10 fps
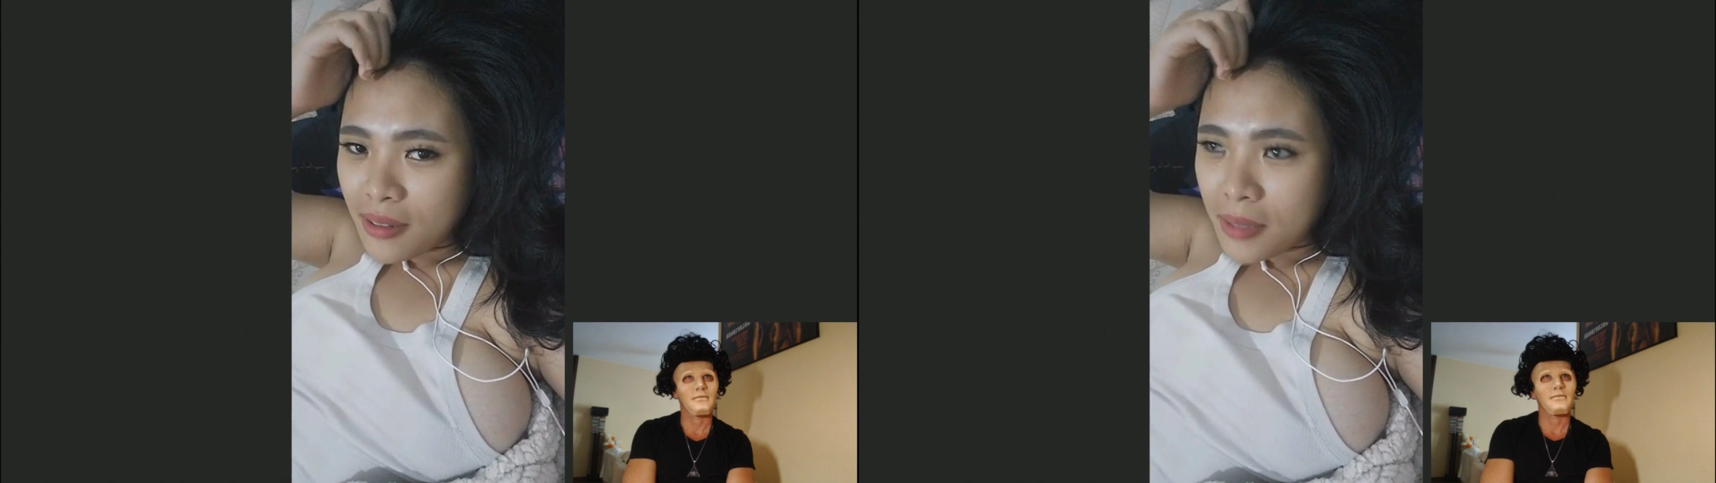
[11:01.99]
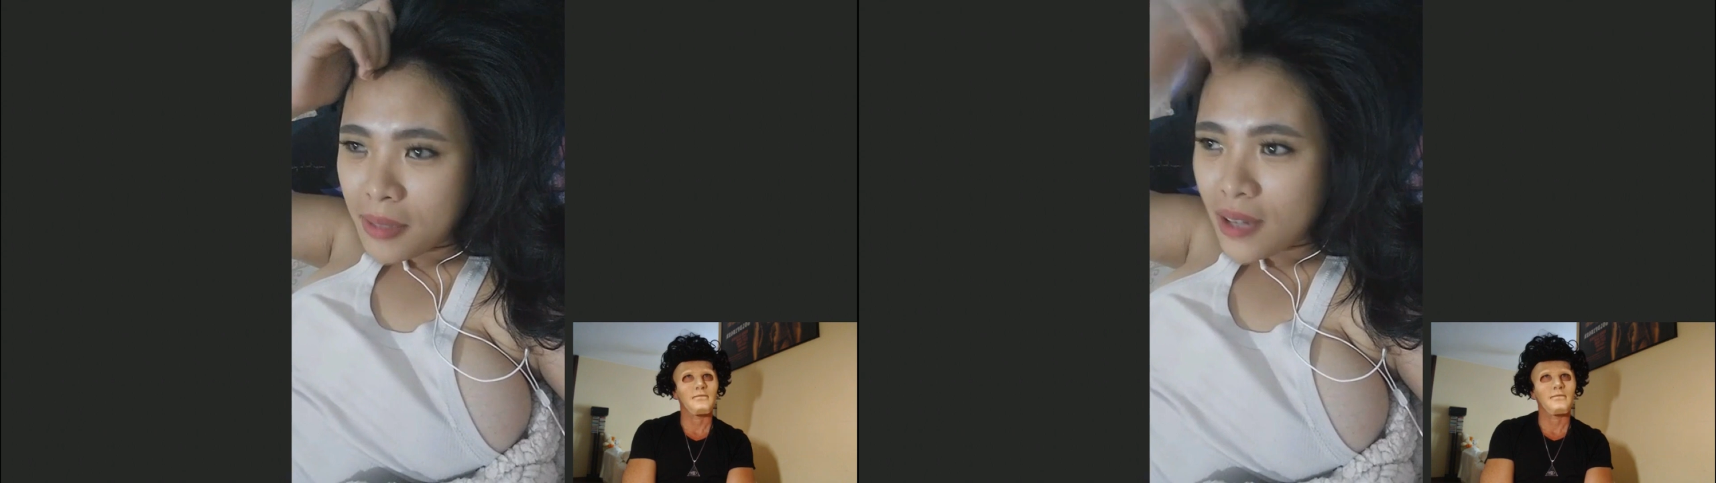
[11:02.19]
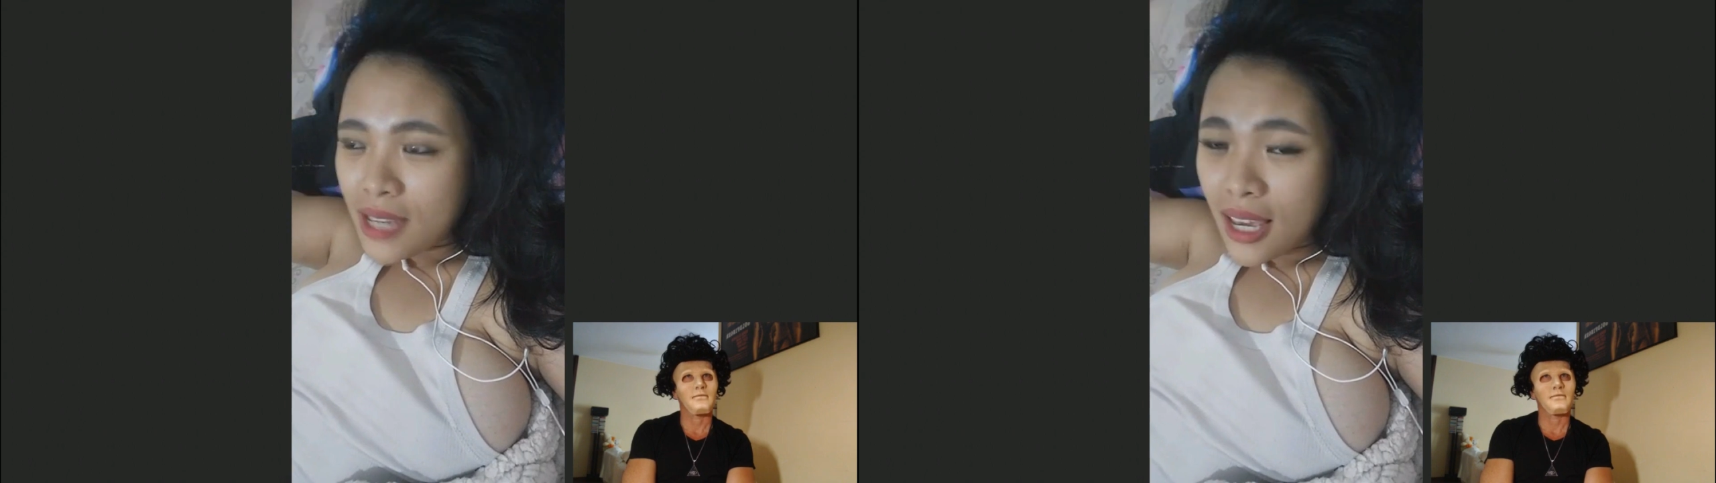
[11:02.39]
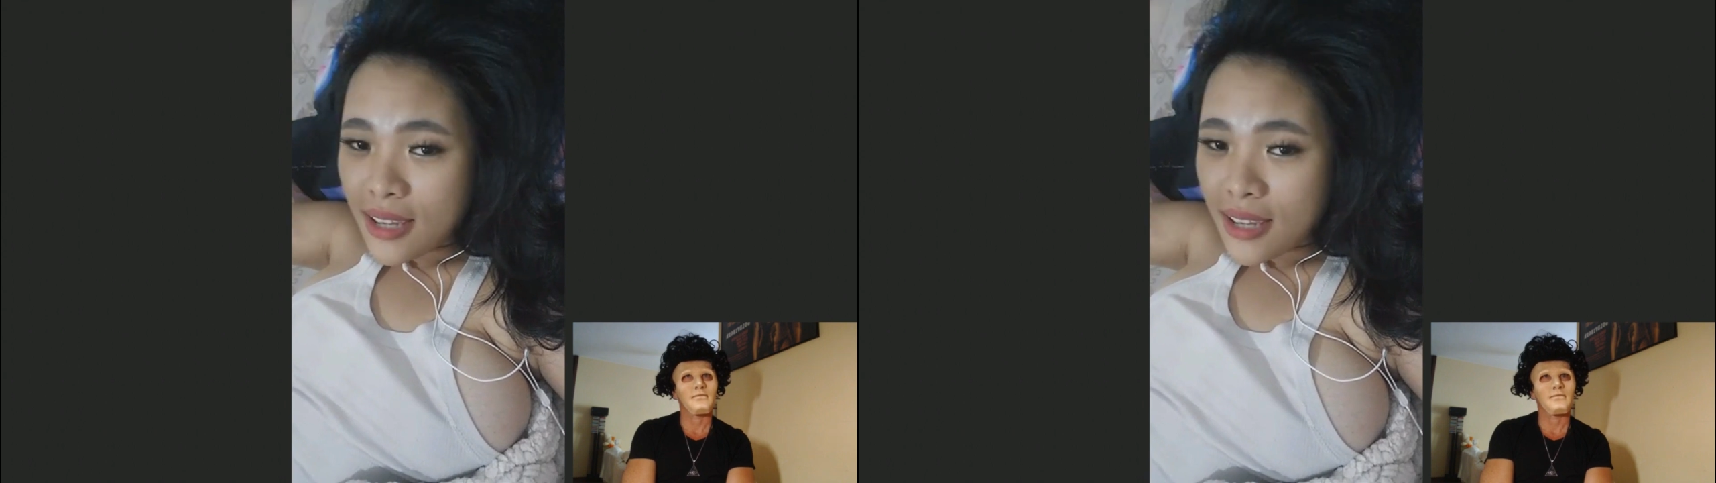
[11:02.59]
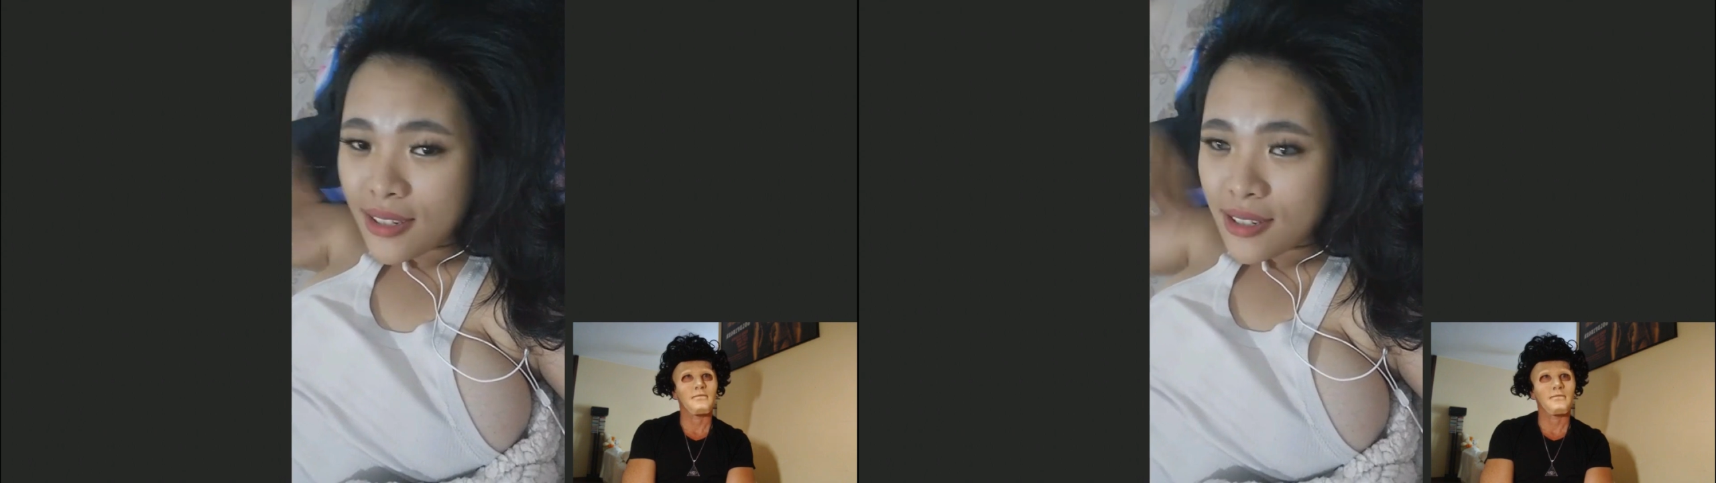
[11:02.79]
because he is